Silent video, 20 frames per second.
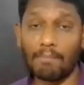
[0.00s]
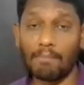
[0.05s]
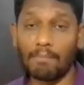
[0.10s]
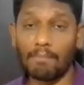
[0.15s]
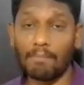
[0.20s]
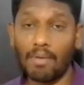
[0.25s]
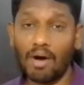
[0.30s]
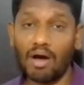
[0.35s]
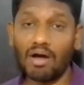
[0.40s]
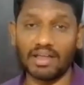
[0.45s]

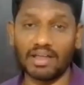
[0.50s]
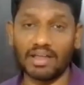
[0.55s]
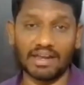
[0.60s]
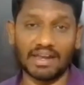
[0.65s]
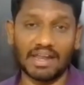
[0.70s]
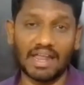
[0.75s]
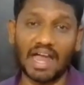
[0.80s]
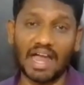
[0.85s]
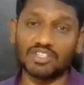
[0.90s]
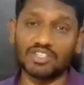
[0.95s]
modern
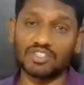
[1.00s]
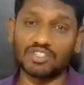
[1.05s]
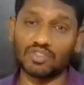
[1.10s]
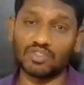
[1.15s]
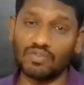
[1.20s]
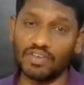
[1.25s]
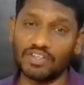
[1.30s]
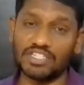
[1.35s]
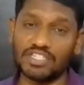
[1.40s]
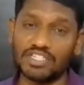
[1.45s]
and
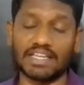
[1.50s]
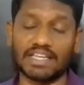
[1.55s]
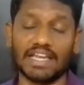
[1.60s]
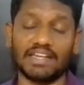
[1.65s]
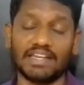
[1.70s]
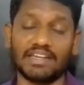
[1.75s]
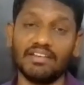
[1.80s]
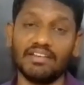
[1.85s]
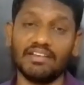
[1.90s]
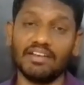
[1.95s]

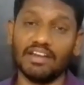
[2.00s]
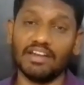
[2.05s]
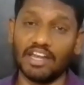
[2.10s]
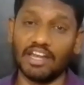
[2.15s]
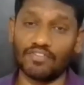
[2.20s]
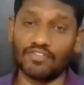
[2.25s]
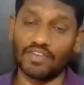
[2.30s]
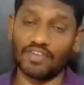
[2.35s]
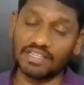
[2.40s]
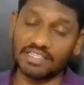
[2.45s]
sophisticated
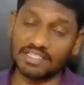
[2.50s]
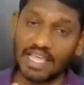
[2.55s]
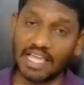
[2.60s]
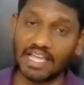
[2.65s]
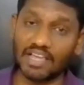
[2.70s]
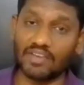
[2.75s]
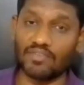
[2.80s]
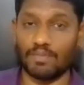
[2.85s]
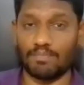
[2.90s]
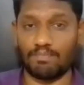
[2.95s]
defense
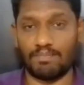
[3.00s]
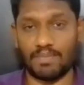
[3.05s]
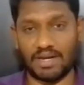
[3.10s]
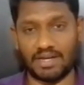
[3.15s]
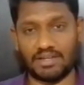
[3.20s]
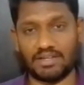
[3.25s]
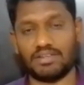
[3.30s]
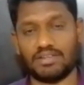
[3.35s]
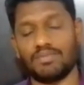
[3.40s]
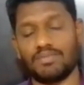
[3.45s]

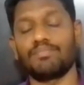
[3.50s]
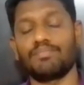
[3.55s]
equipment.